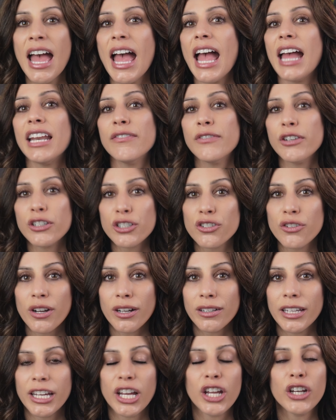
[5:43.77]
And if you're
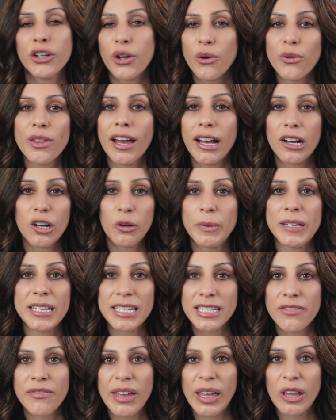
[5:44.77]
struggling, know that help
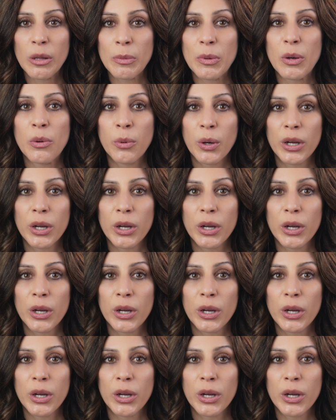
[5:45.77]
is available.